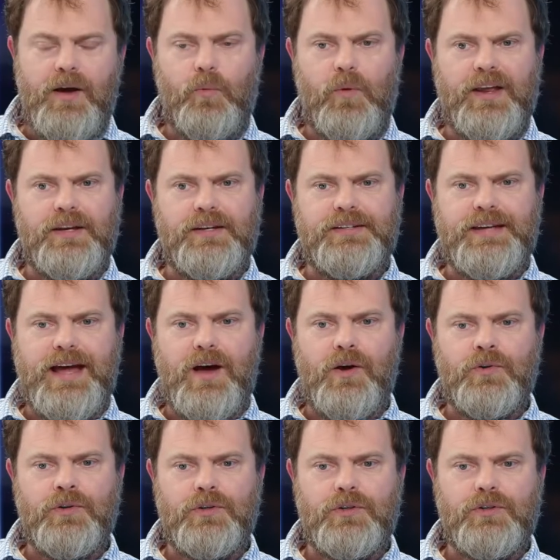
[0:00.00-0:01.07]
I went
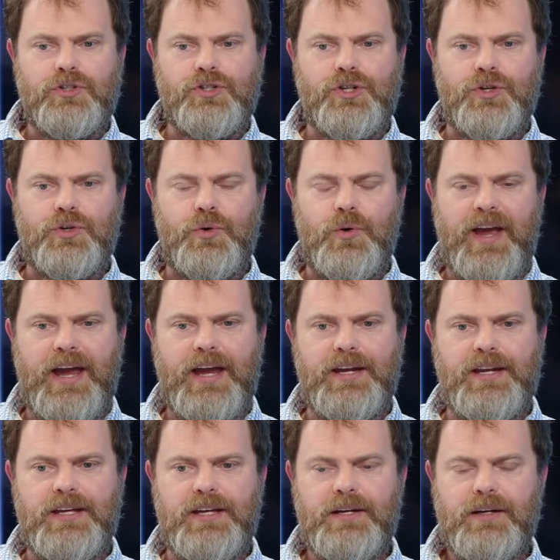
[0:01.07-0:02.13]
down to
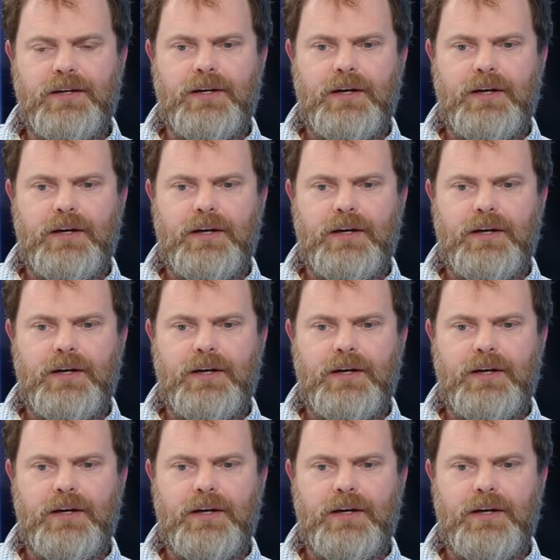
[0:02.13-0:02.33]
Haiti.